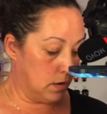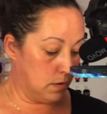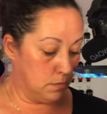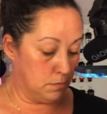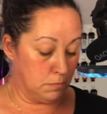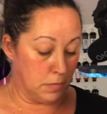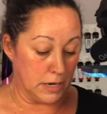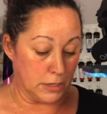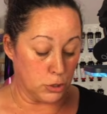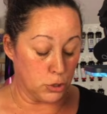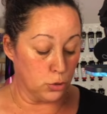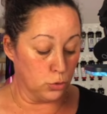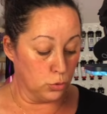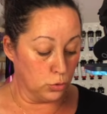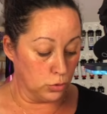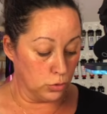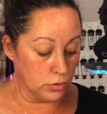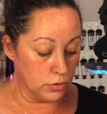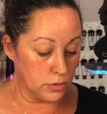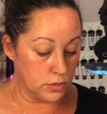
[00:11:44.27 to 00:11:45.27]
my
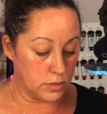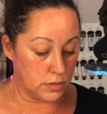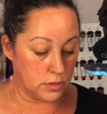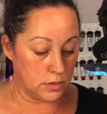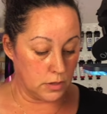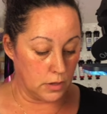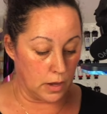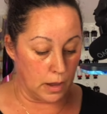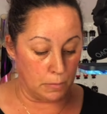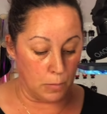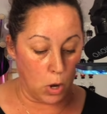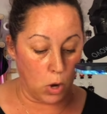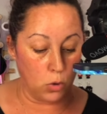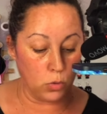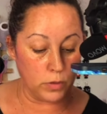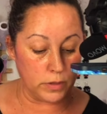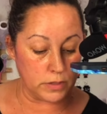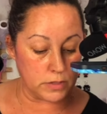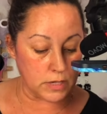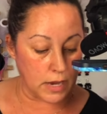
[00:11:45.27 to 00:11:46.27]
tools,
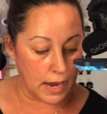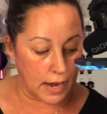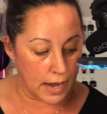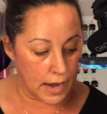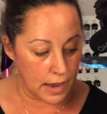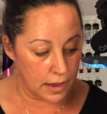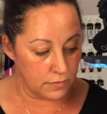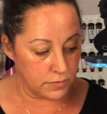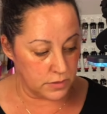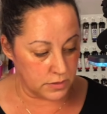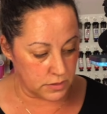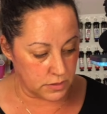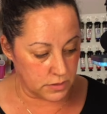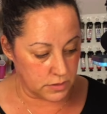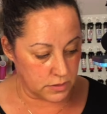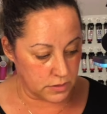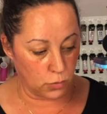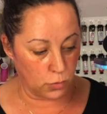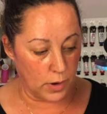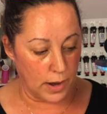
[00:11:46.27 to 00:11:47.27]
I have this
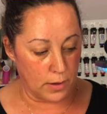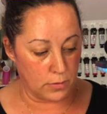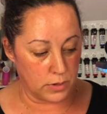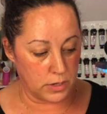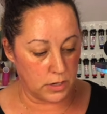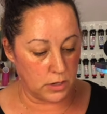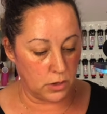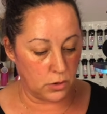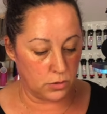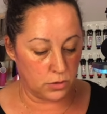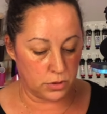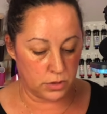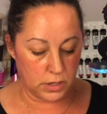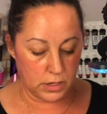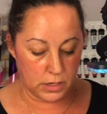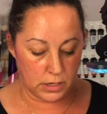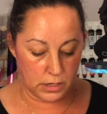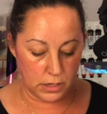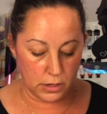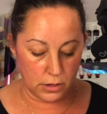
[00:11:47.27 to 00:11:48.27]
little roundy go
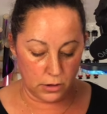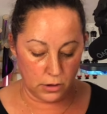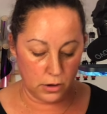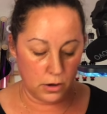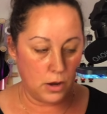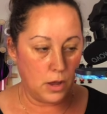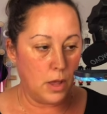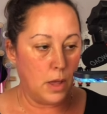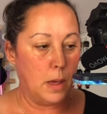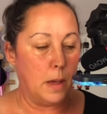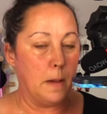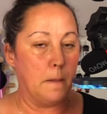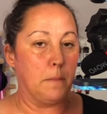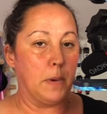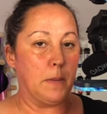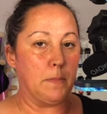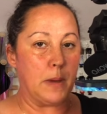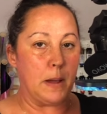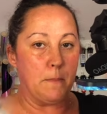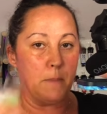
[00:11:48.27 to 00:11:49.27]
thing here,
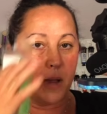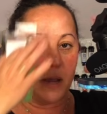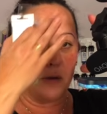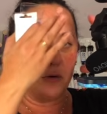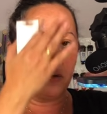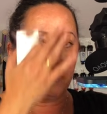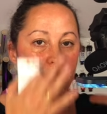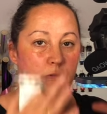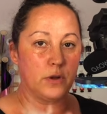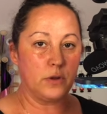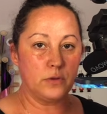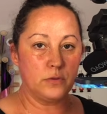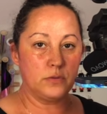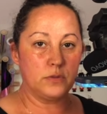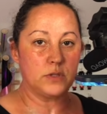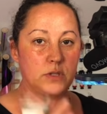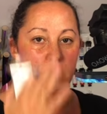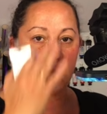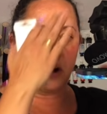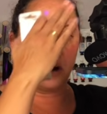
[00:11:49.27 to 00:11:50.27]
but my
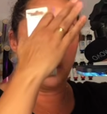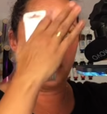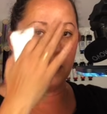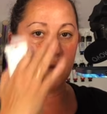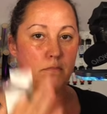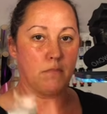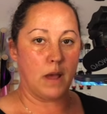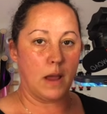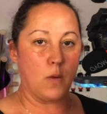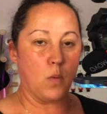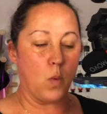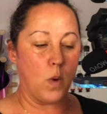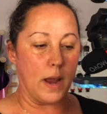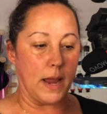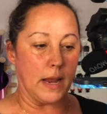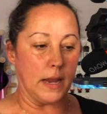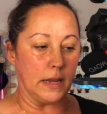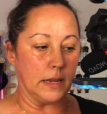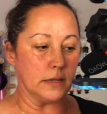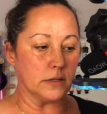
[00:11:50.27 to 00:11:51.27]
microphones are in my
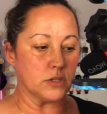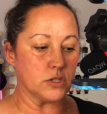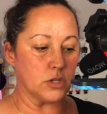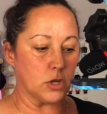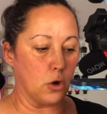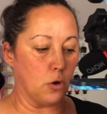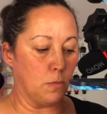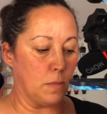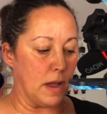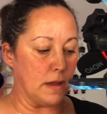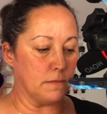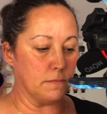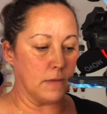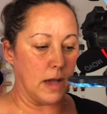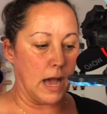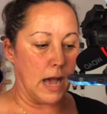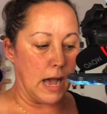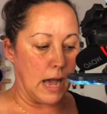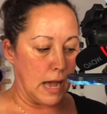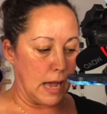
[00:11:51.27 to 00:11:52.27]
way, so my
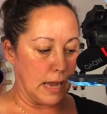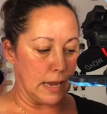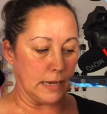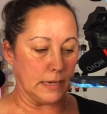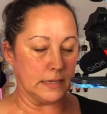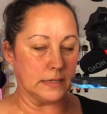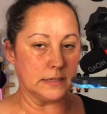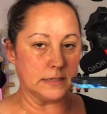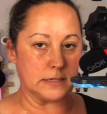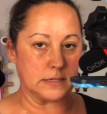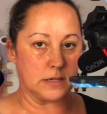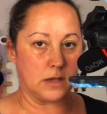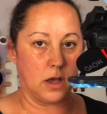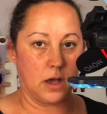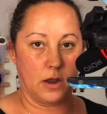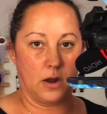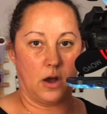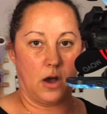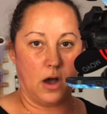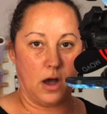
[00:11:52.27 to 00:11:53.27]
eye is
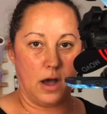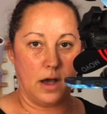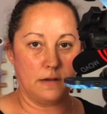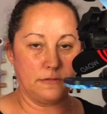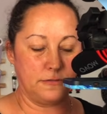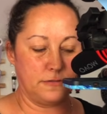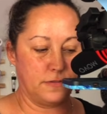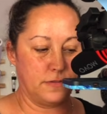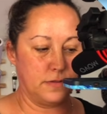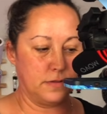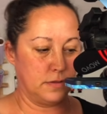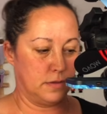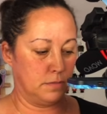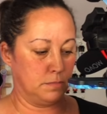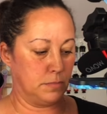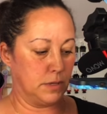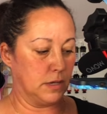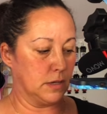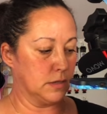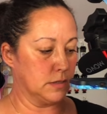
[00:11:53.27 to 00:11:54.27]
cut off
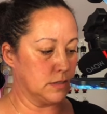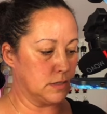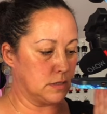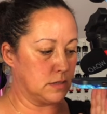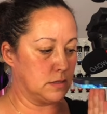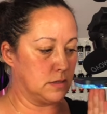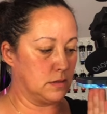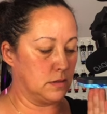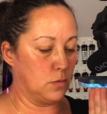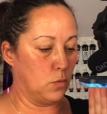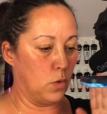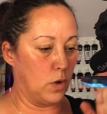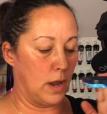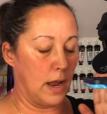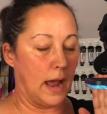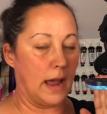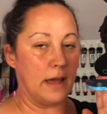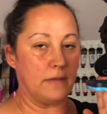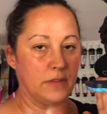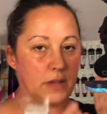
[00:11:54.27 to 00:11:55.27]
because
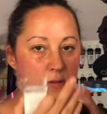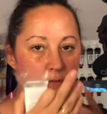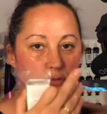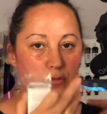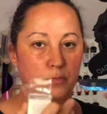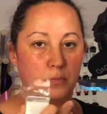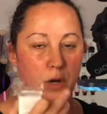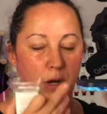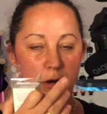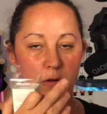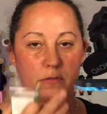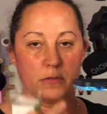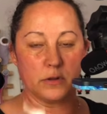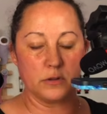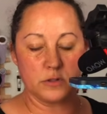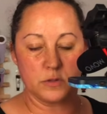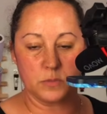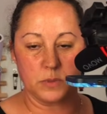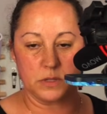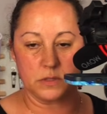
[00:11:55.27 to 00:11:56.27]
I have to have two
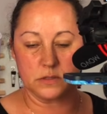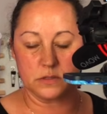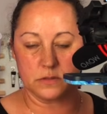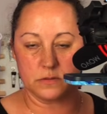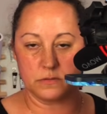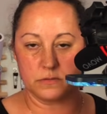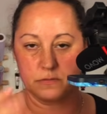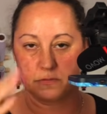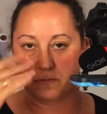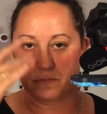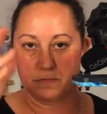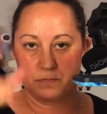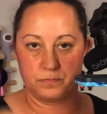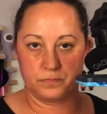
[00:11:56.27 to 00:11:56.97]
microphones because of